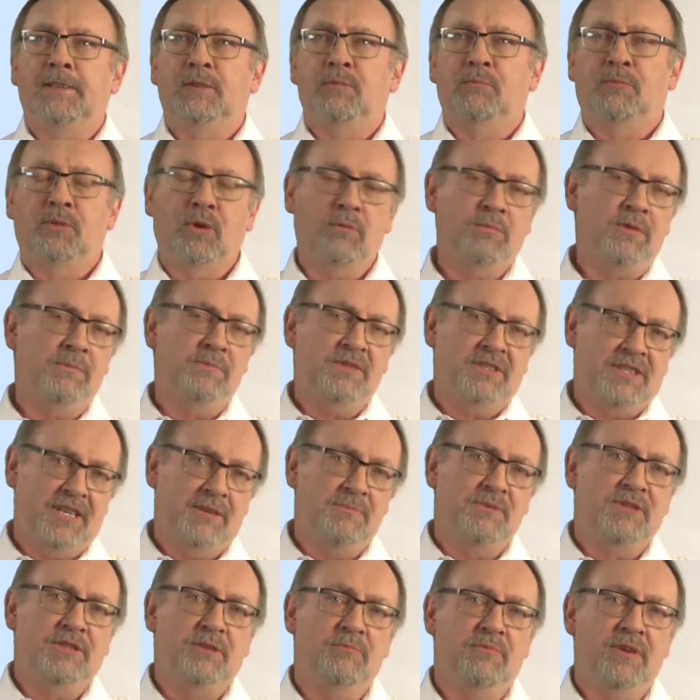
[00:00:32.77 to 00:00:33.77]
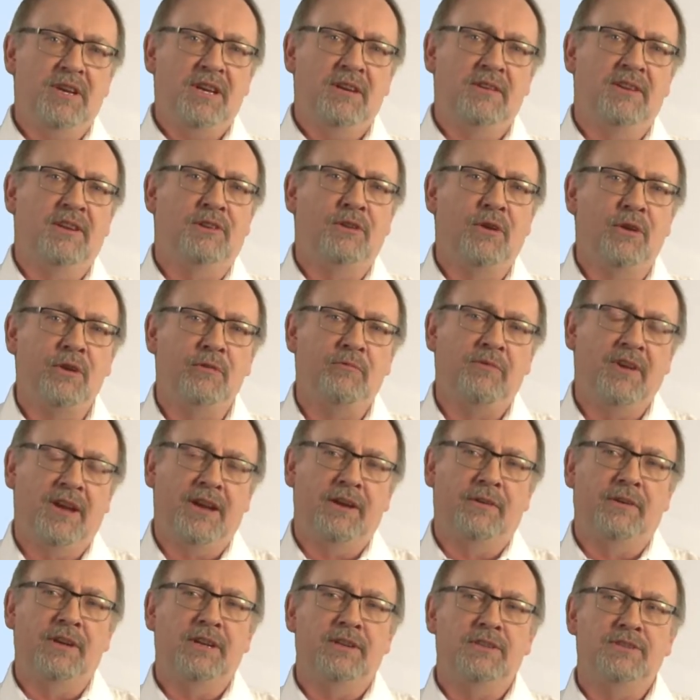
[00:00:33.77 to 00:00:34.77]
Problem seems to be in a lot of
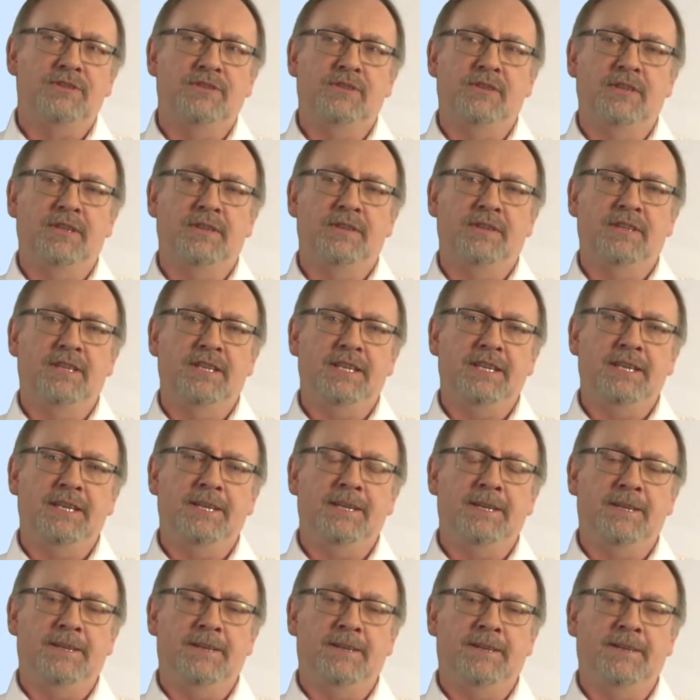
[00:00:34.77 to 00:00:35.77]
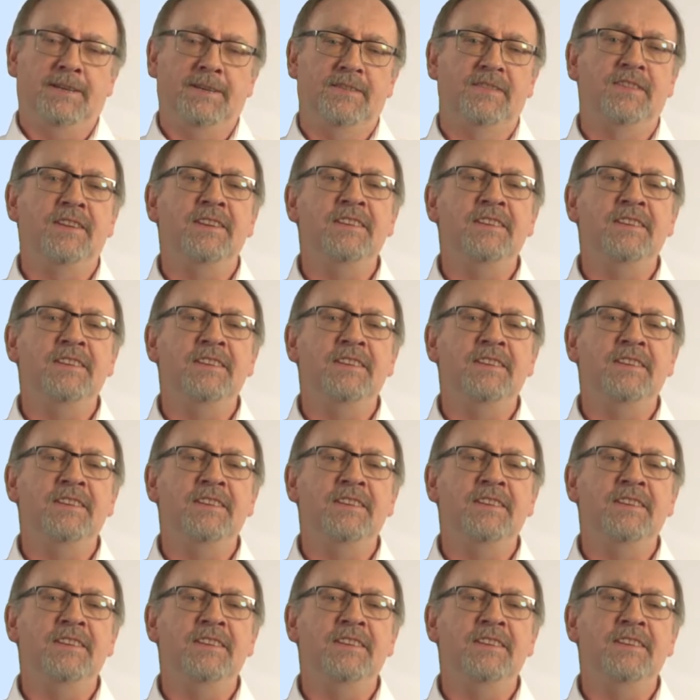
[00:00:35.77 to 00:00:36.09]
areas that the